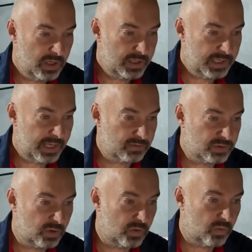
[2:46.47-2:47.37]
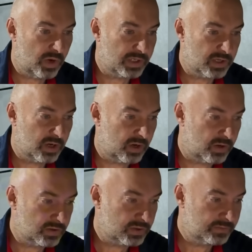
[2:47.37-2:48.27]
Now, dot one
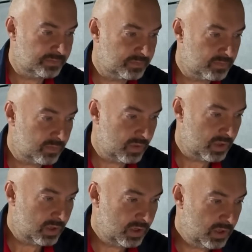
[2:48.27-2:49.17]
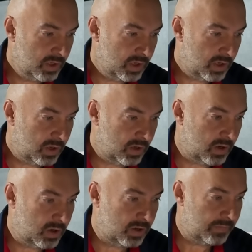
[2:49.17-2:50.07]
cars
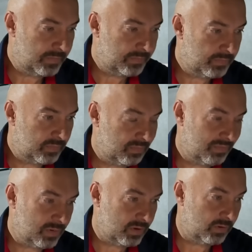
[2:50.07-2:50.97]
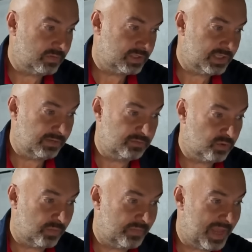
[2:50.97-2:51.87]
are, obviously they've
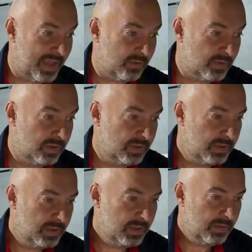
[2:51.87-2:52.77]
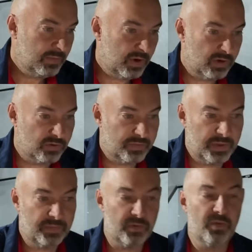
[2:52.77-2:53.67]
dropped down, but a lot of
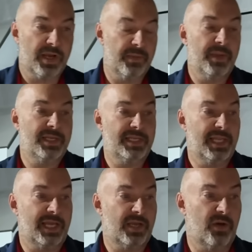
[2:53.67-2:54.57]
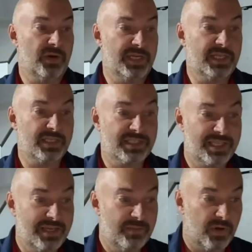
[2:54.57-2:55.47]
people are recommending that car, and it does
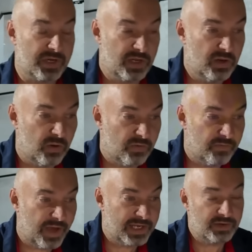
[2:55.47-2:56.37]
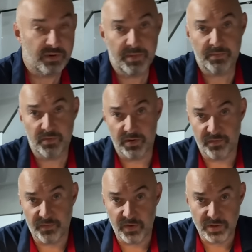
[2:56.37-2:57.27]
seem like a lot of value. I remember with the
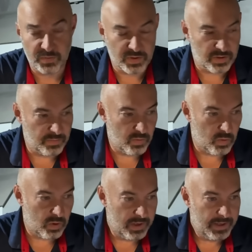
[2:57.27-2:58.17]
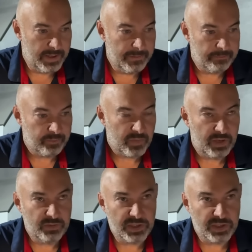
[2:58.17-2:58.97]
first one I bought, it was